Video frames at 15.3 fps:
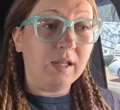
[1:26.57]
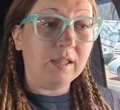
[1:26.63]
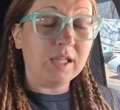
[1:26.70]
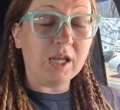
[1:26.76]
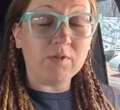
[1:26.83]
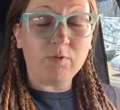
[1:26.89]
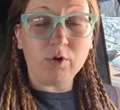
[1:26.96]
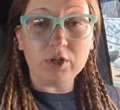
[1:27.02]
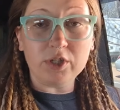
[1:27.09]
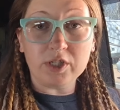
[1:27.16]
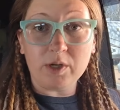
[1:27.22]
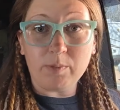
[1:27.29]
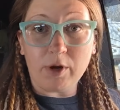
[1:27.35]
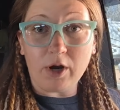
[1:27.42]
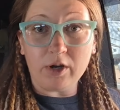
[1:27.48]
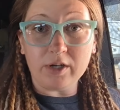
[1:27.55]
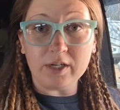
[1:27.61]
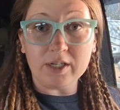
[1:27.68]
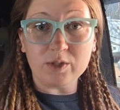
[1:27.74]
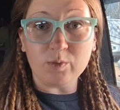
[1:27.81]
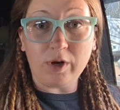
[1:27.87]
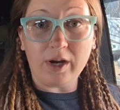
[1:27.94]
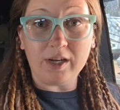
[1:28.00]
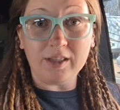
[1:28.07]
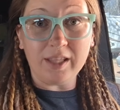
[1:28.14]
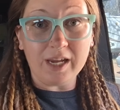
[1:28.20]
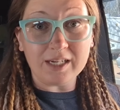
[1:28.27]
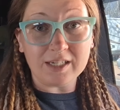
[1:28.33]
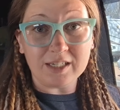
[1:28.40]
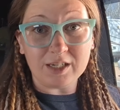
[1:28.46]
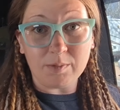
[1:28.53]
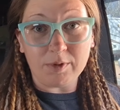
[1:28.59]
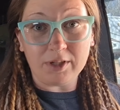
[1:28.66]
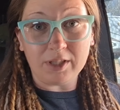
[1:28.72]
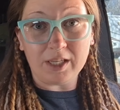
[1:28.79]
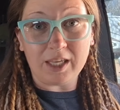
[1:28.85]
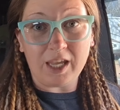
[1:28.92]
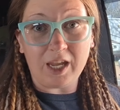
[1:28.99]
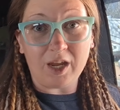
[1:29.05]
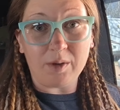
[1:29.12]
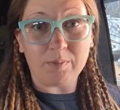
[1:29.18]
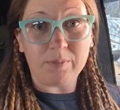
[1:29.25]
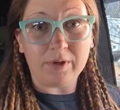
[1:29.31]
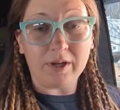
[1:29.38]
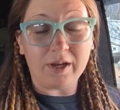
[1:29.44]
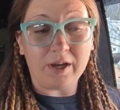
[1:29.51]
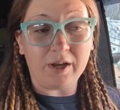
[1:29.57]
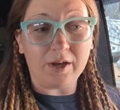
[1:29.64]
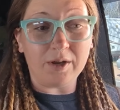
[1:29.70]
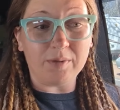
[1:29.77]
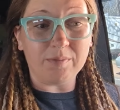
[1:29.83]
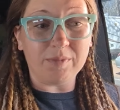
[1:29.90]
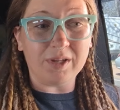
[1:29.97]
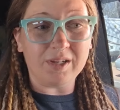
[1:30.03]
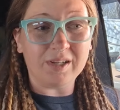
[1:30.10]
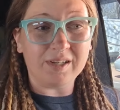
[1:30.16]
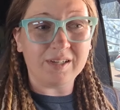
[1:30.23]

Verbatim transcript: The unfortunate part is where I like to typically camp, um,